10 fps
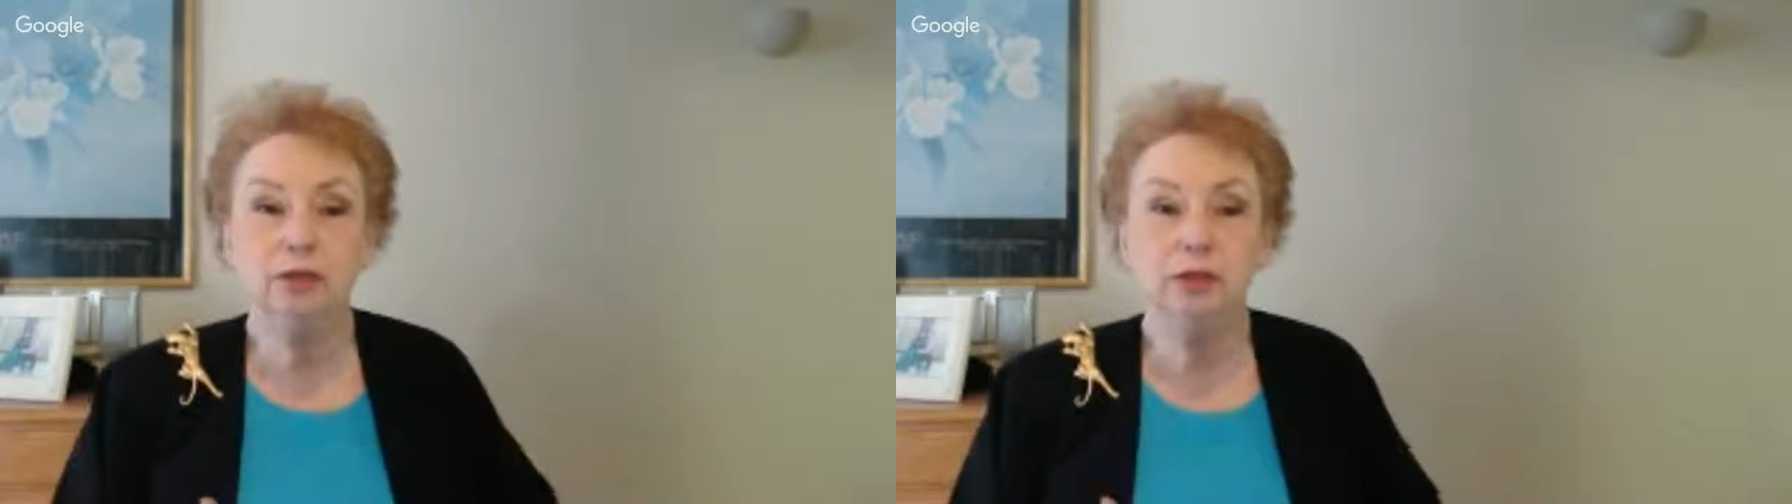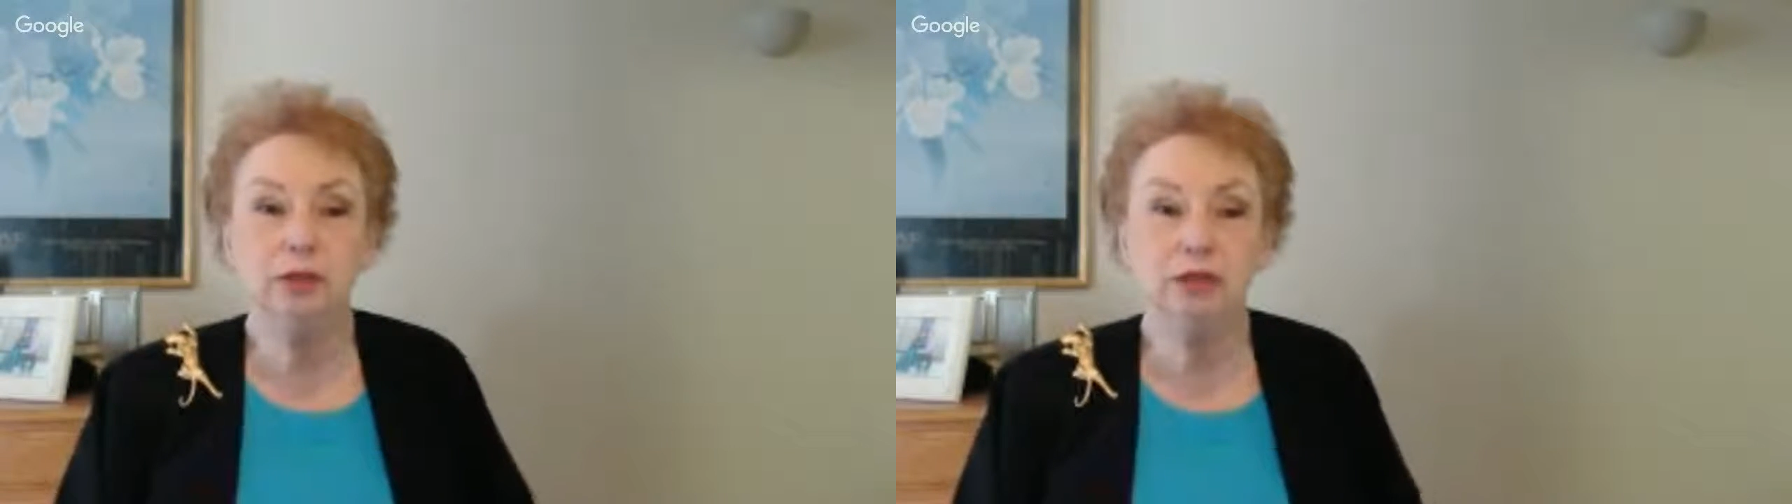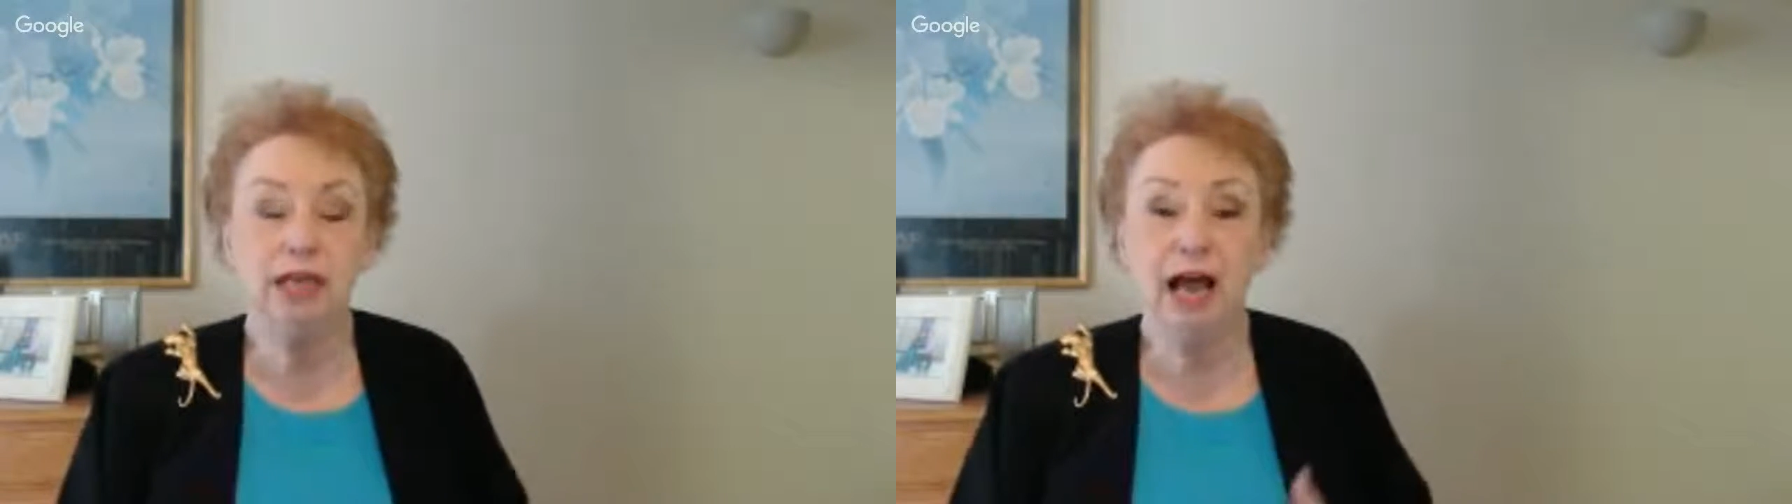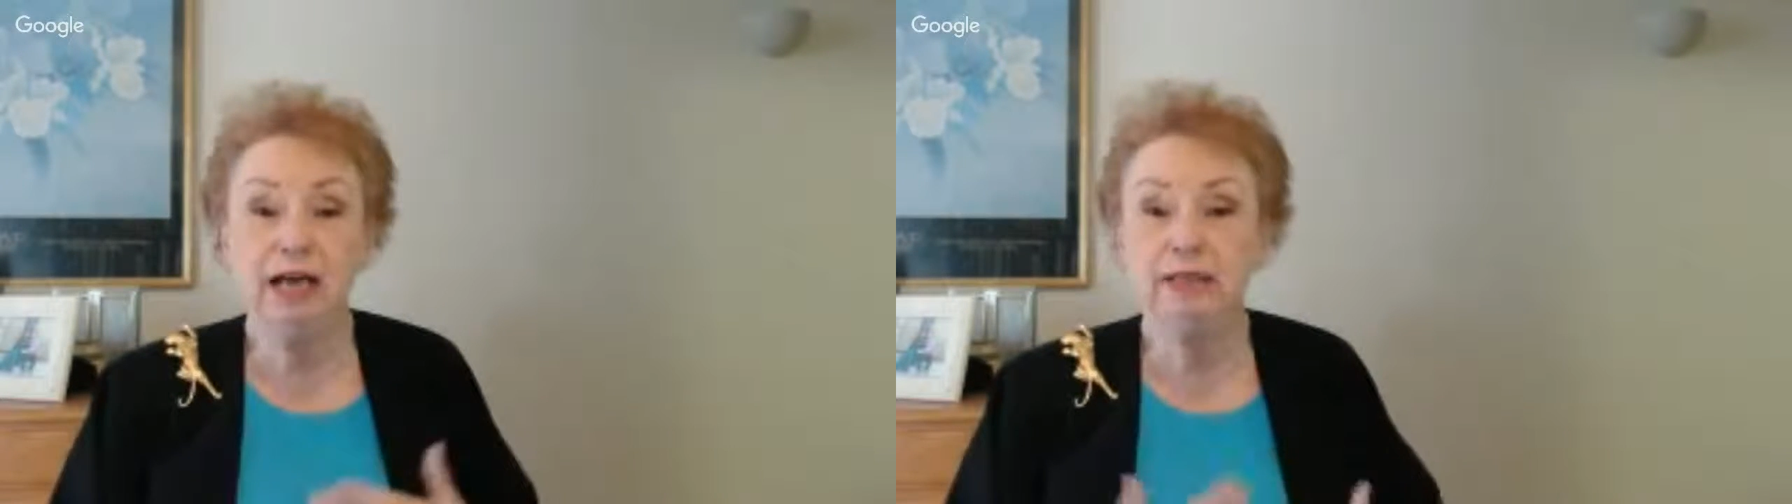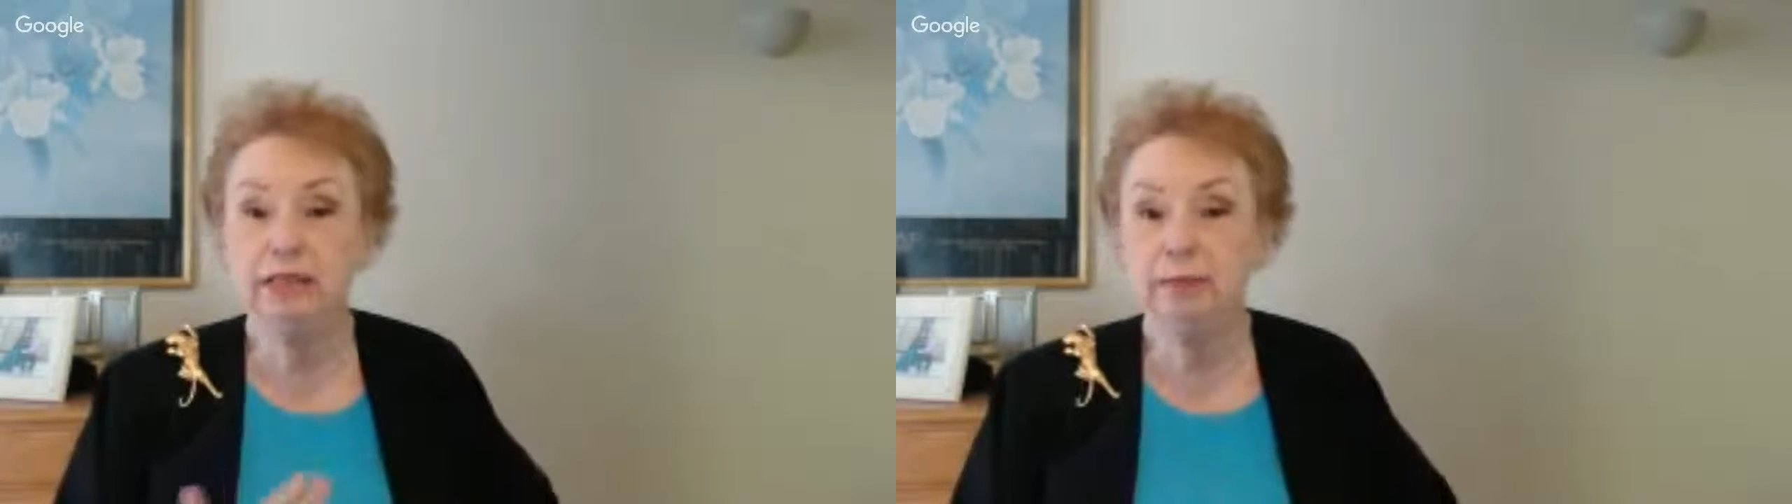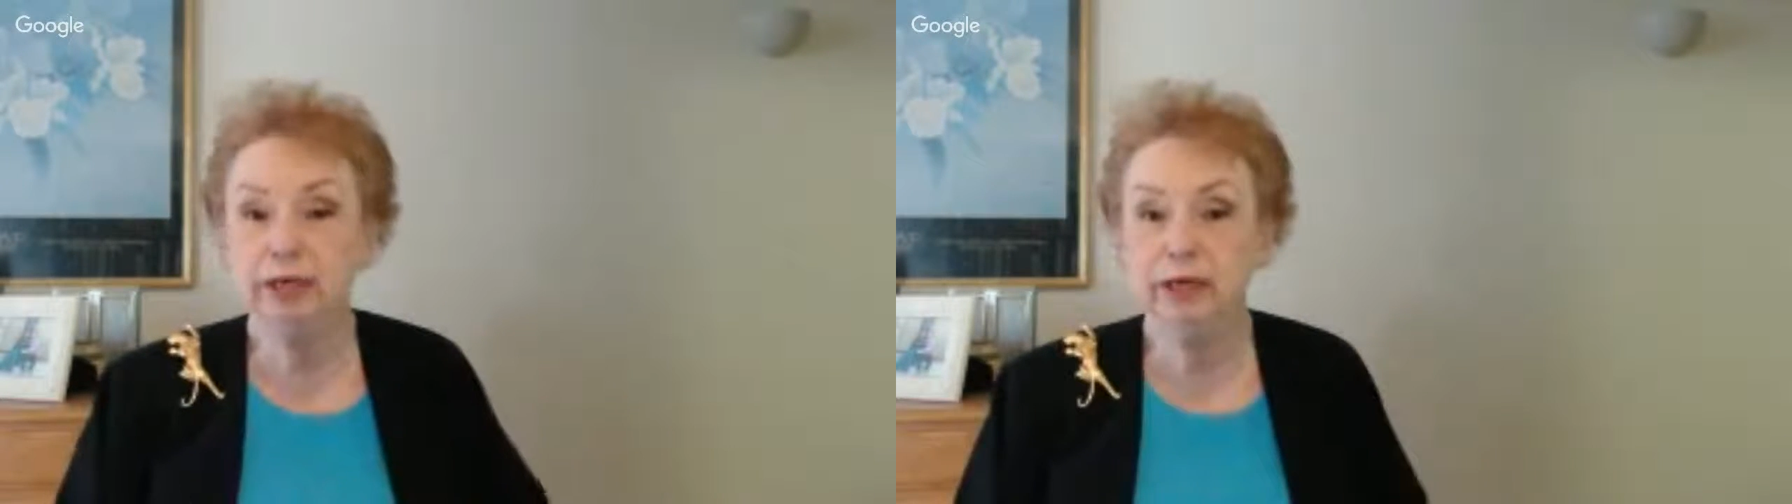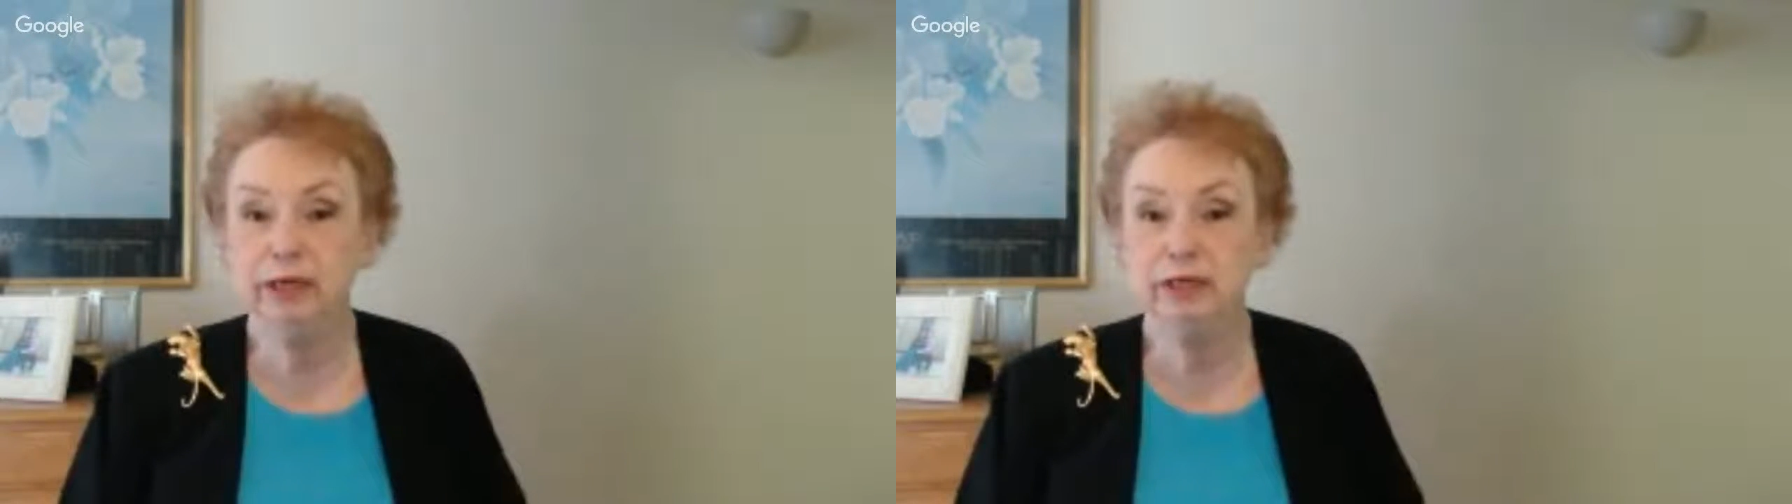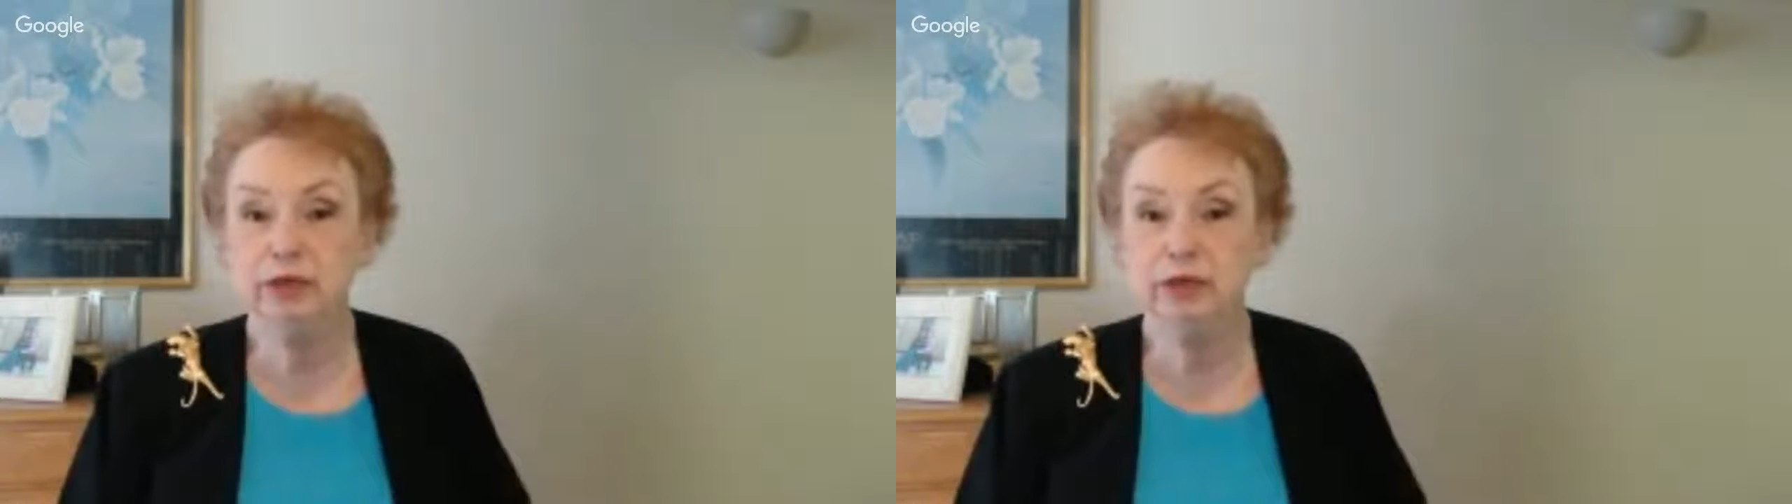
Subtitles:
toxic because you keep